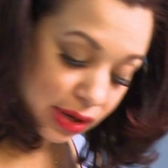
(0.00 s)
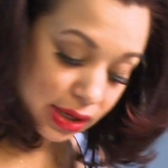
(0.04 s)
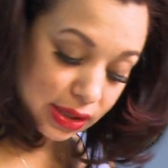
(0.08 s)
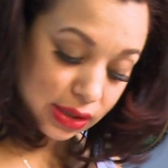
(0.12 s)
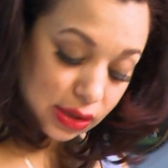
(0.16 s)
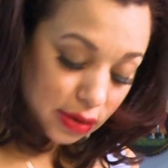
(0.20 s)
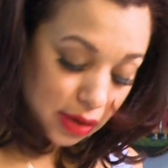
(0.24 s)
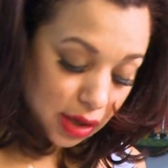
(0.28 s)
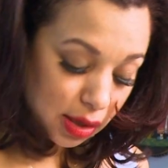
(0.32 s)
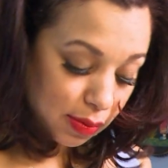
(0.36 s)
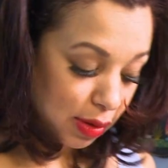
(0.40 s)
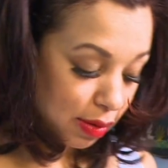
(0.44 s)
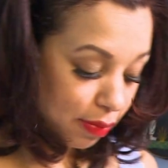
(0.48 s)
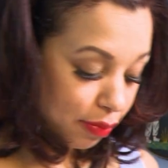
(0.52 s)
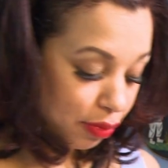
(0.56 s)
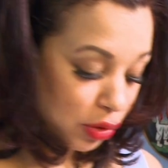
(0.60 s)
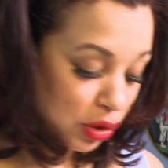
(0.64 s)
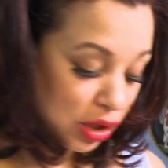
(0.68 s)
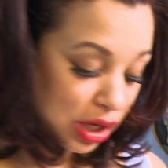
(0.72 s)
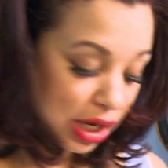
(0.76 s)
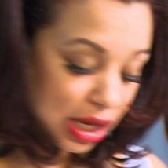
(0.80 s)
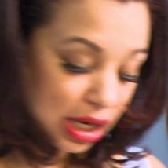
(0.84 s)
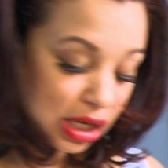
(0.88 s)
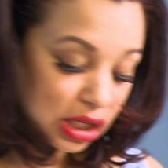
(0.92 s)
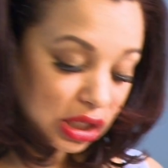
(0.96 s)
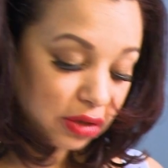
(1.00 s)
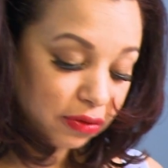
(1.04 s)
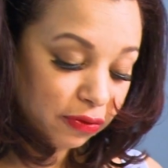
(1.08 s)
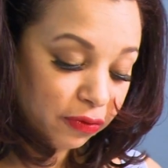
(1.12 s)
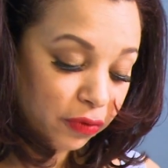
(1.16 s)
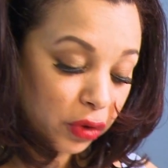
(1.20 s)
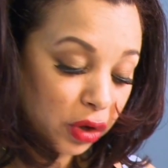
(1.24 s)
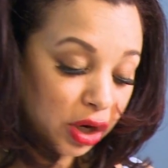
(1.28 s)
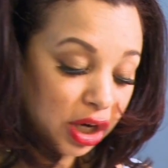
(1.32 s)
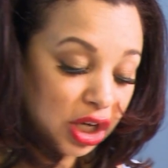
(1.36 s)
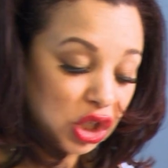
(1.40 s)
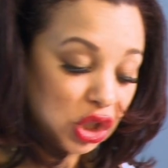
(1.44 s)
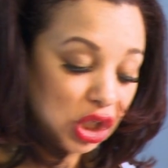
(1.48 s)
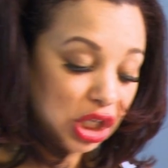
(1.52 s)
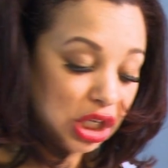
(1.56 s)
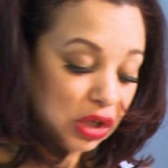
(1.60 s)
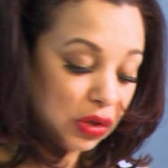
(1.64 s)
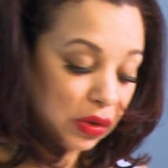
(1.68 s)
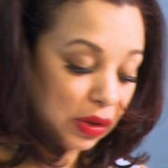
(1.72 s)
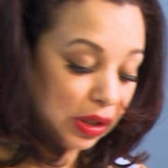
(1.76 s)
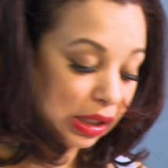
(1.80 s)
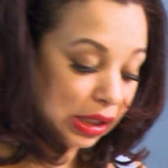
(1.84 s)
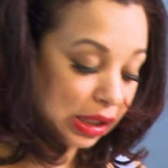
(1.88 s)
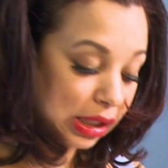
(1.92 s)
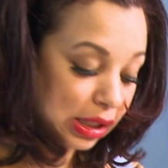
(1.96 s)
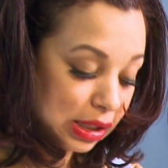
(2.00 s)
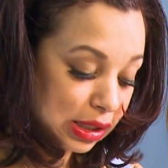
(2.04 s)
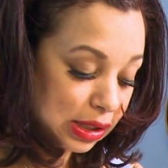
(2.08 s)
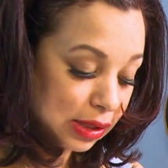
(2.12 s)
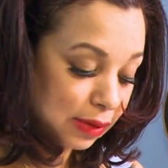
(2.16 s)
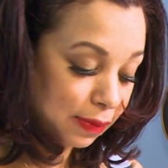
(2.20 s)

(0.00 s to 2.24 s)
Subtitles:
has already been preheated to 400 degrees.